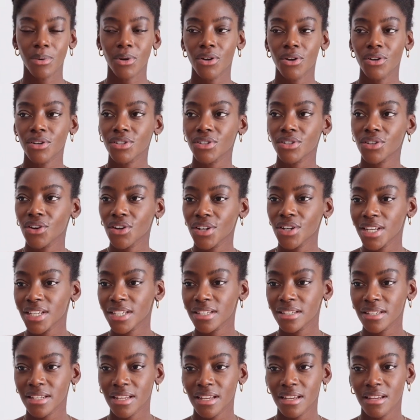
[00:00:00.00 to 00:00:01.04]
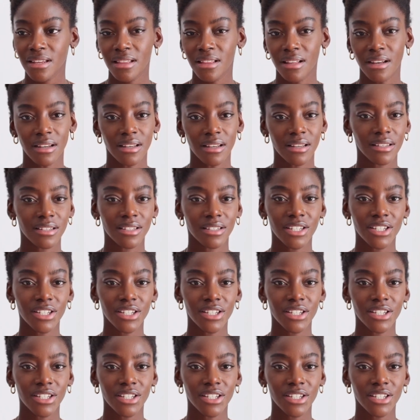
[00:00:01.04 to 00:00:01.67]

because honestly, like,